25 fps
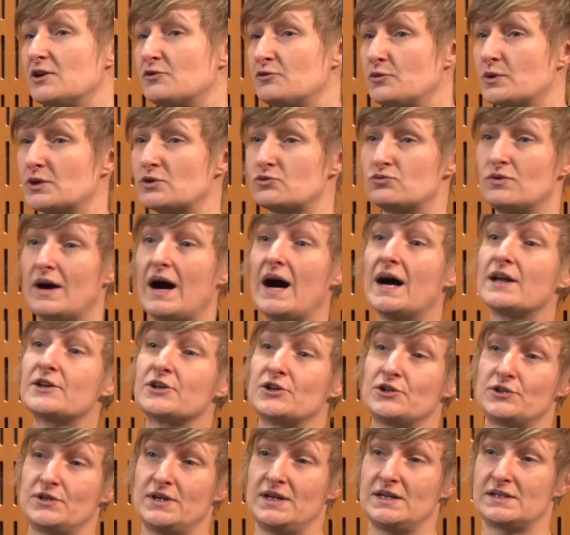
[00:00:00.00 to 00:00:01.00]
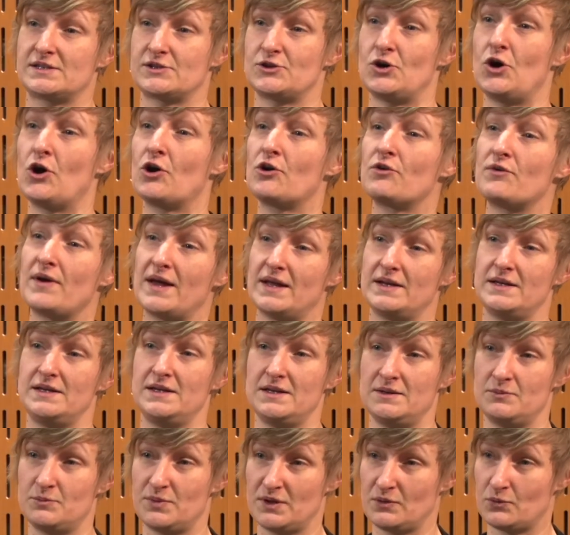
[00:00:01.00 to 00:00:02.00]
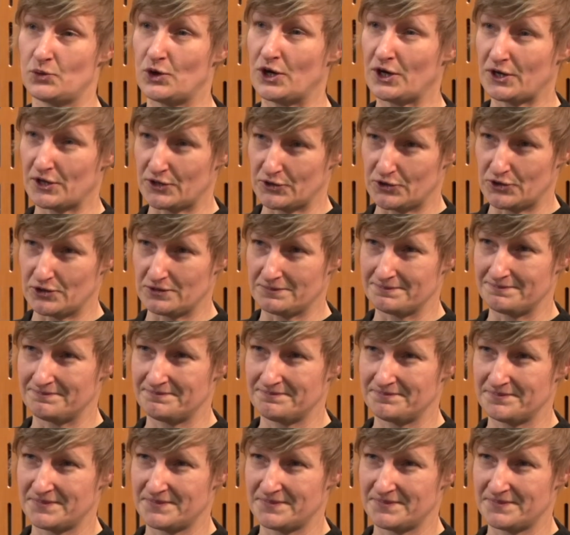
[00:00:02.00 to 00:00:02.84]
of what Radon has already been working on.